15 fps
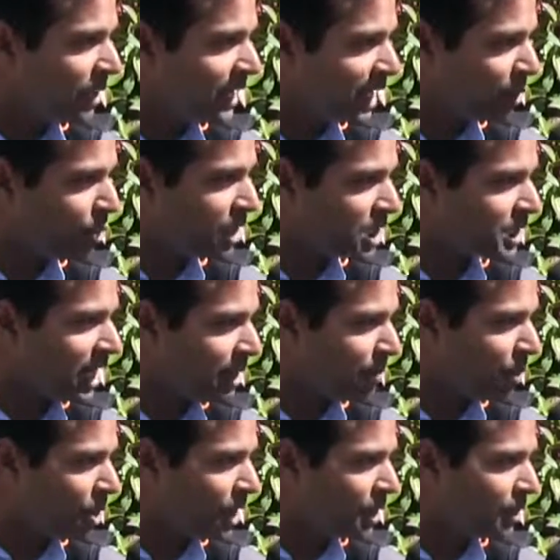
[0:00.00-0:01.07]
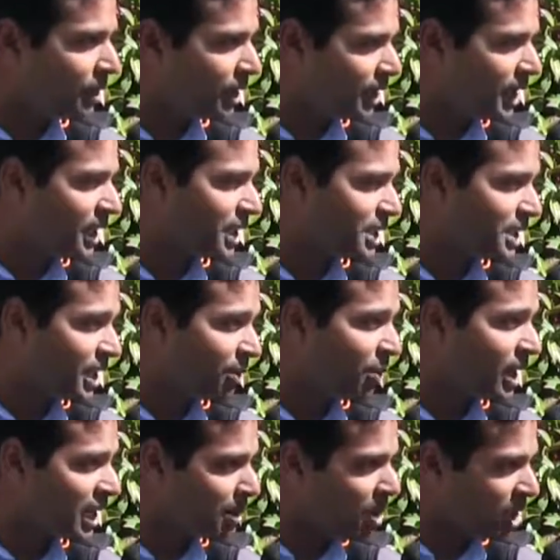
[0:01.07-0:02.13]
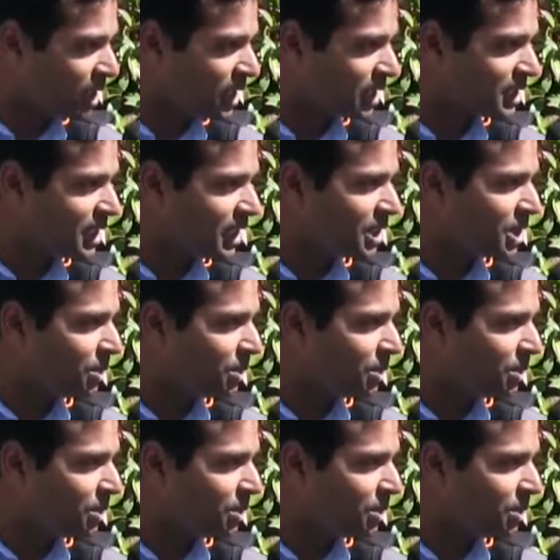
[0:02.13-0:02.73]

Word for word: a network standpoint to really understand where the bottlenecks are.